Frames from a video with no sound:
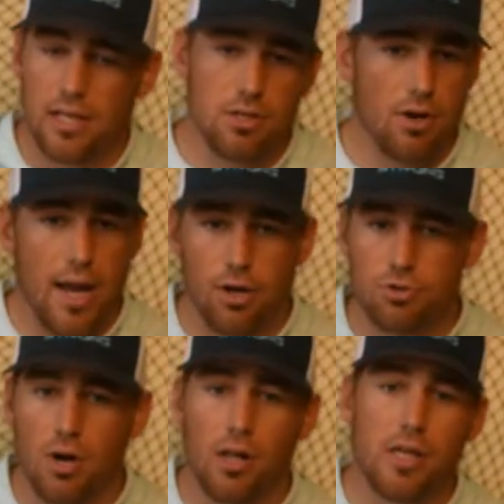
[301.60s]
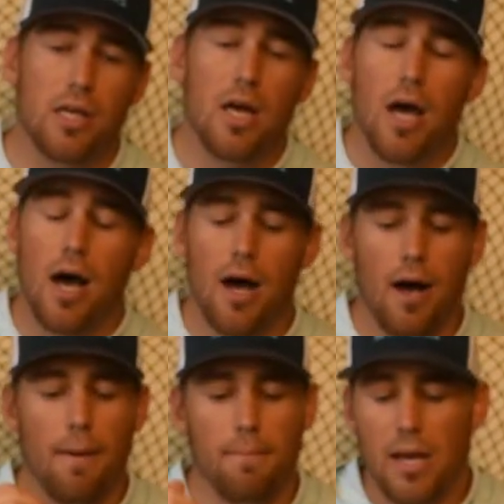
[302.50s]
it into your anchor trolley,
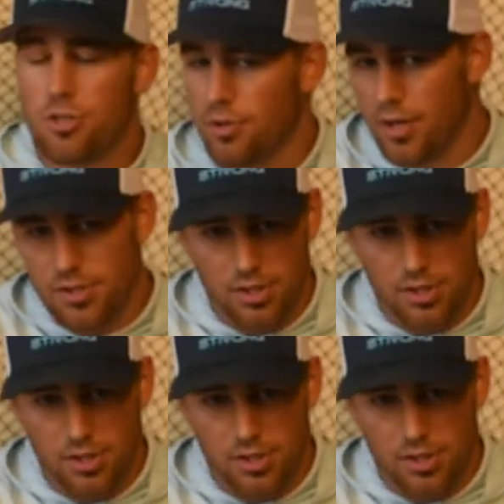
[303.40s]
um, make sure that it's